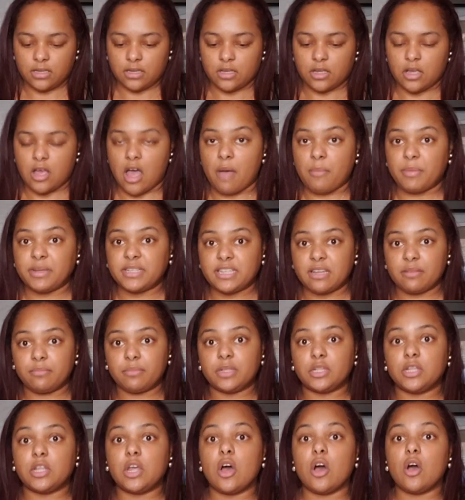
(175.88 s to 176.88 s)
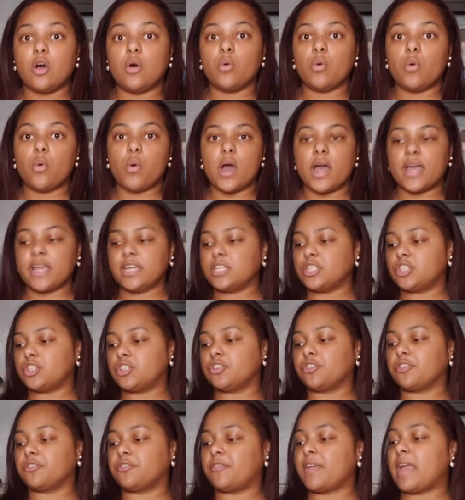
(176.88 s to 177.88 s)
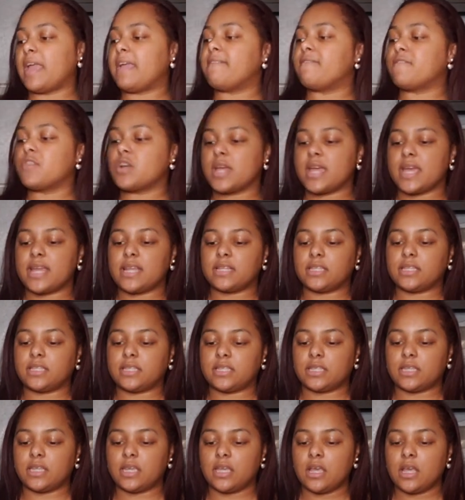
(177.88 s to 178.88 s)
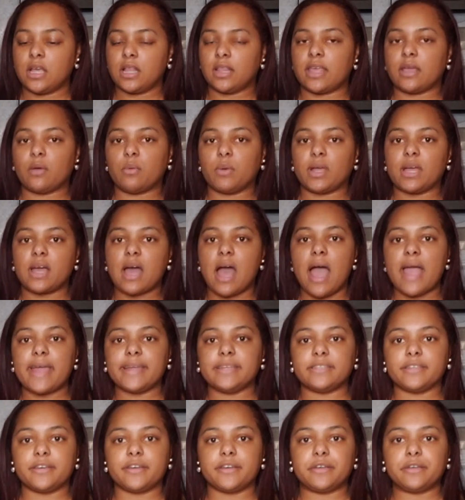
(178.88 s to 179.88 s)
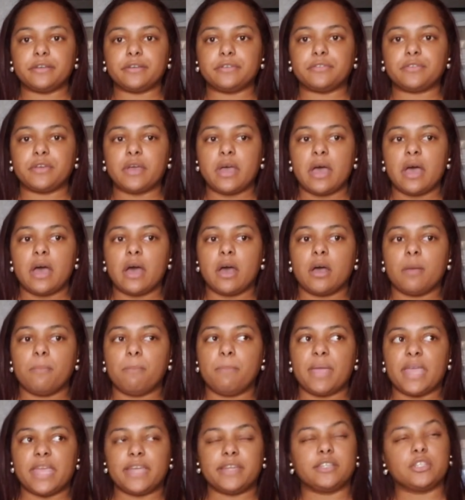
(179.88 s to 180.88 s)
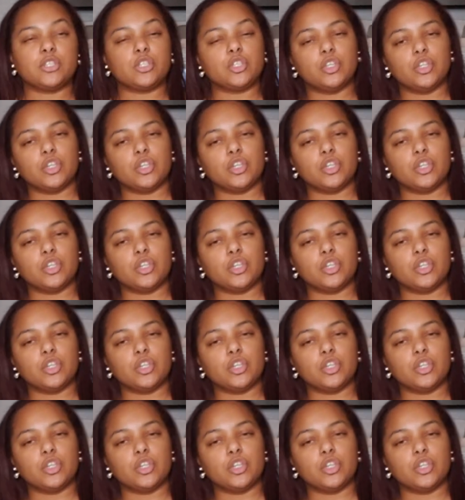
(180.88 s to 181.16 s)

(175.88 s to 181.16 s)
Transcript: Comment down below, what is your favorite, like what kind of baked